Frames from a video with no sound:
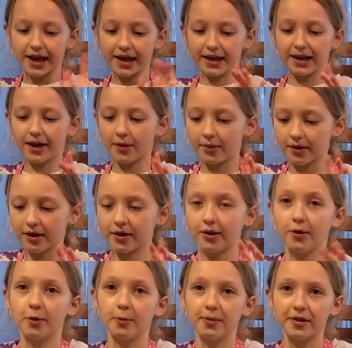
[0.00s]
and now we're
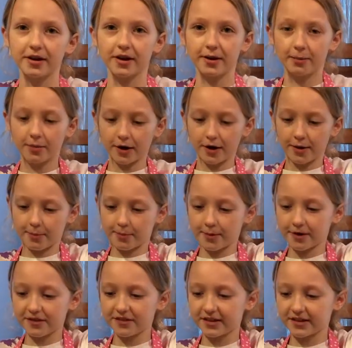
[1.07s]
gonna open up our
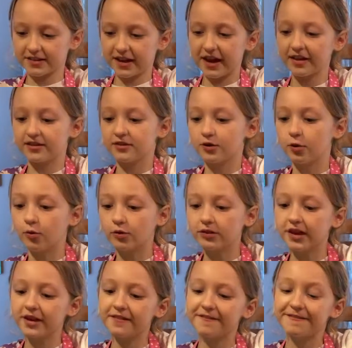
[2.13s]
perfect size
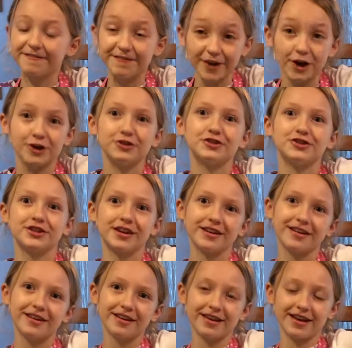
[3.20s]
golden fudge
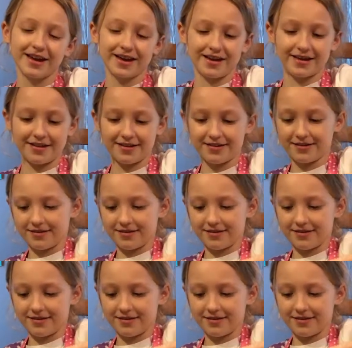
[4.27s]
cake.